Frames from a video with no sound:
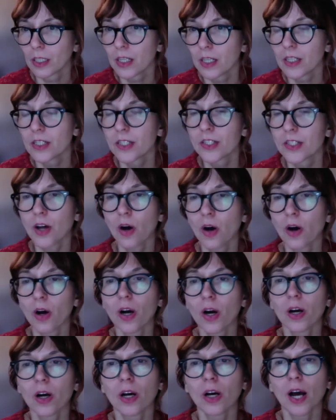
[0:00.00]
So
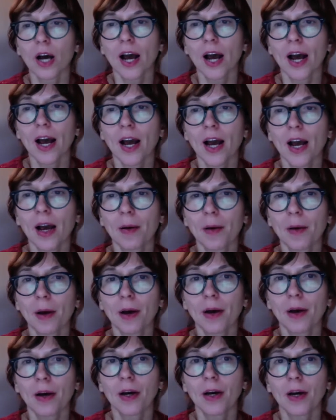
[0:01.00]

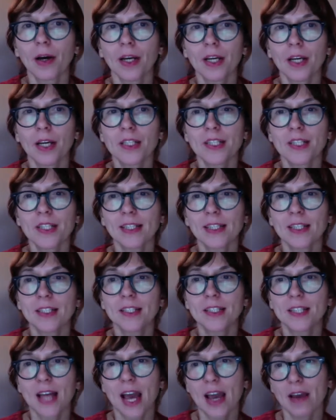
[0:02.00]
is that the
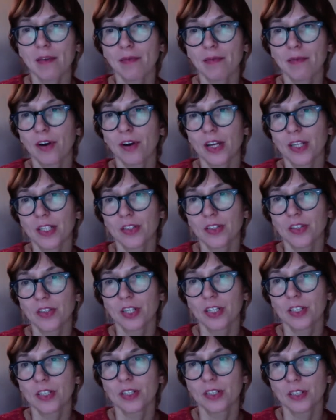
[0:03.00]
same for history
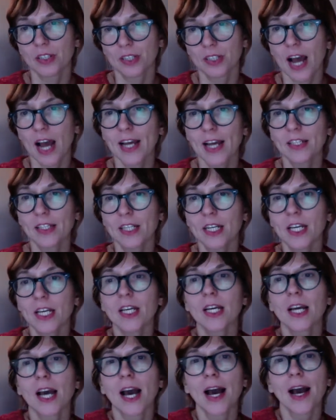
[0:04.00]
and
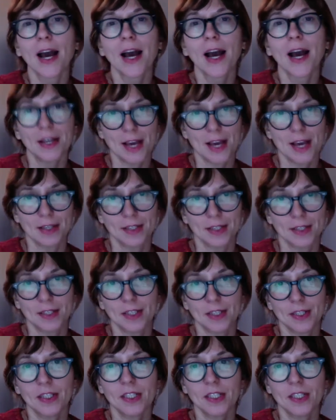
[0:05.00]
society? Yes,
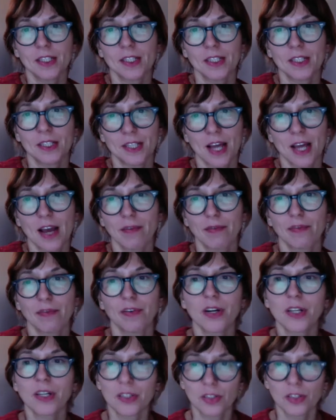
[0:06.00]
it is the same
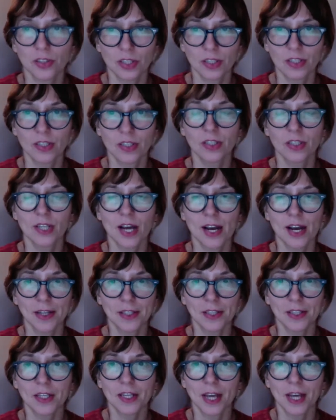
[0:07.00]
for history and
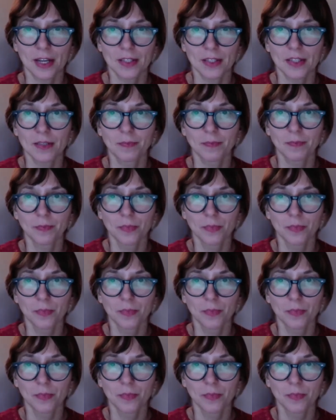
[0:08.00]
society, yes.